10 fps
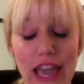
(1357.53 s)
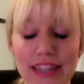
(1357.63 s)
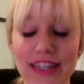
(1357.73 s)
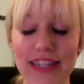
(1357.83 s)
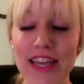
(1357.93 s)

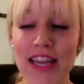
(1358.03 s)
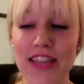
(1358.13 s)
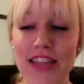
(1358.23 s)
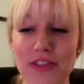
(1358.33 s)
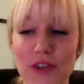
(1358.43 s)
And
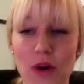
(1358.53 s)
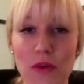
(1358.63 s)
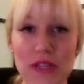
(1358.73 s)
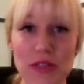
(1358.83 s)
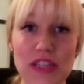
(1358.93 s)
there's
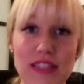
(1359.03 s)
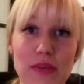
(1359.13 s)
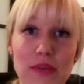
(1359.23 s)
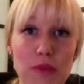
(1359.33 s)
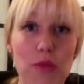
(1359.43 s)
always those things
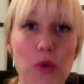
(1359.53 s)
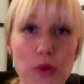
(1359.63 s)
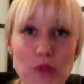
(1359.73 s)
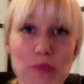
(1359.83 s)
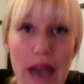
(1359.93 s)
that want to pull
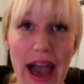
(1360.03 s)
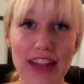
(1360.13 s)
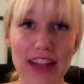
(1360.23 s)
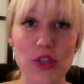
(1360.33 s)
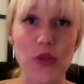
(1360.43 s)
you
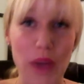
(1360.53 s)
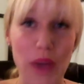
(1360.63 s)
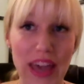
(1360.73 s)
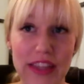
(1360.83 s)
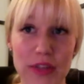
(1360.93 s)
back to the
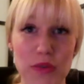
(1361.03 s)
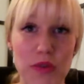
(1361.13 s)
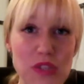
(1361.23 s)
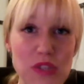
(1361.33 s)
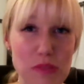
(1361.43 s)
way that you
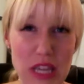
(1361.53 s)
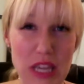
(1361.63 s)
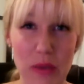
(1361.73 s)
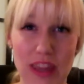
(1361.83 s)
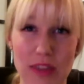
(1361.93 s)
used to be,
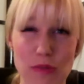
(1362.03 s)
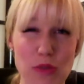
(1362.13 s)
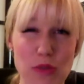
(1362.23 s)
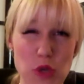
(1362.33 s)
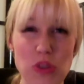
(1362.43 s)
the way that
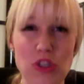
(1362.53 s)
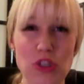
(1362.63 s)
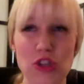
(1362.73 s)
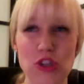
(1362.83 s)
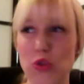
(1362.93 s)
you used
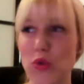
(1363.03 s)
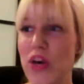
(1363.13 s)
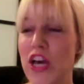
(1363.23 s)
to